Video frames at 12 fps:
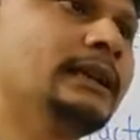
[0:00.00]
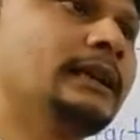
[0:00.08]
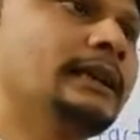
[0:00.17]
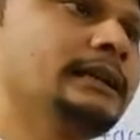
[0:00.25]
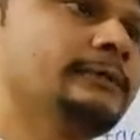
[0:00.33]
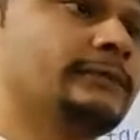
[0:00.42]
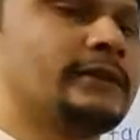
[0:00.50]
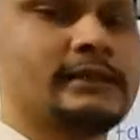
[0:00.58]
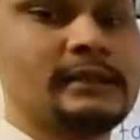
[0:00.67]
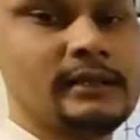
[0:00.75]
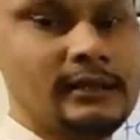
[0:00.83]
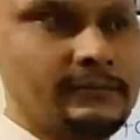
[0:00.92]
In
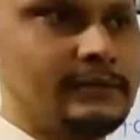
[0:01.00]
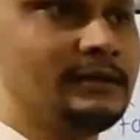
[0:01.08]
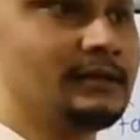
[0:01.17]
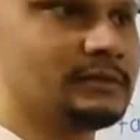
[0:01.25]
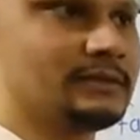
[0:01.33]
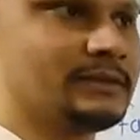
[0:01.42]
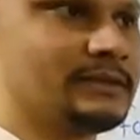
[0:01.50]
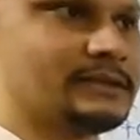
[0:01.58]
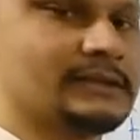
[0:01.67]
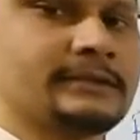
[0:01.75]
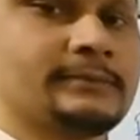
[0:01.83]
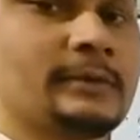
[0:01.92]
further videos we will
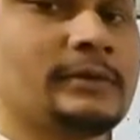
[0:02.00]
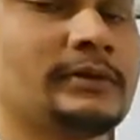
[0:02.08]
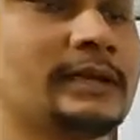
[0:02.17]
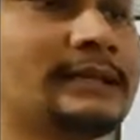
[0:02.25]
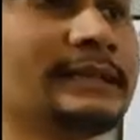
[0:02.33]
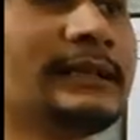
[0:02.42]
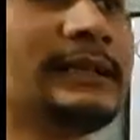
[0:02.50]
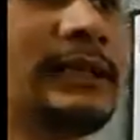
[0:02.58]
discuss about the other